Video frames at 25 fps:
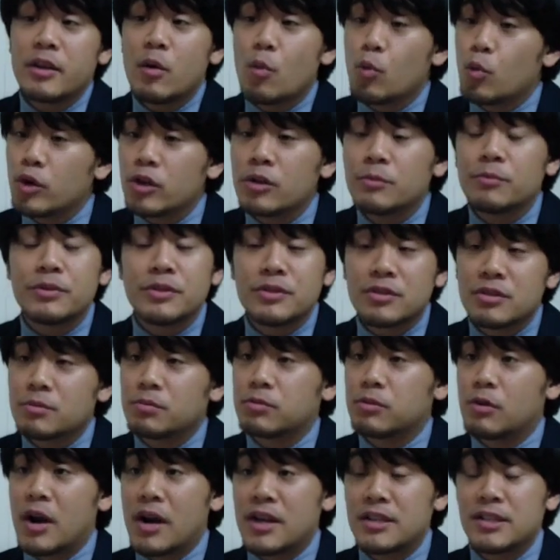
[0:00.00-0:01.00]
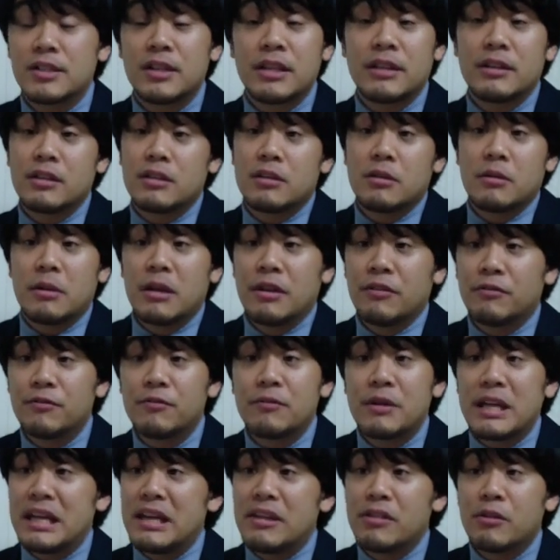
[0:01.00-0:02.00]
wouldn't be surprised
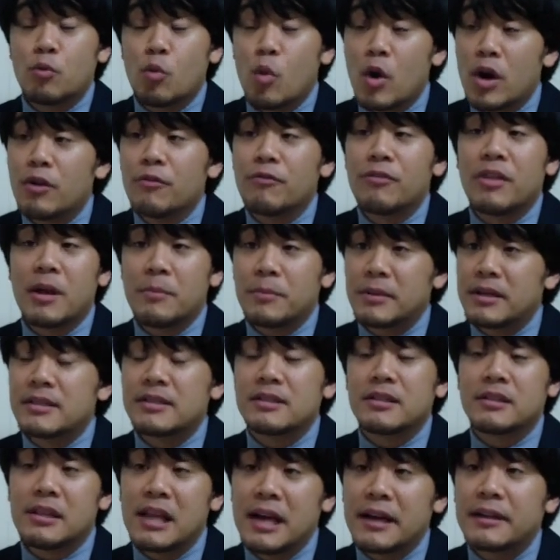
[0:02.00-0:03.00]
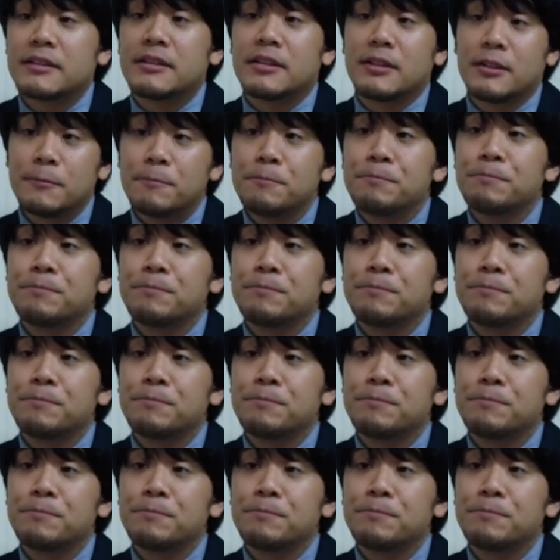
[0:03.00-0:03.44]
if either one of them gets elected.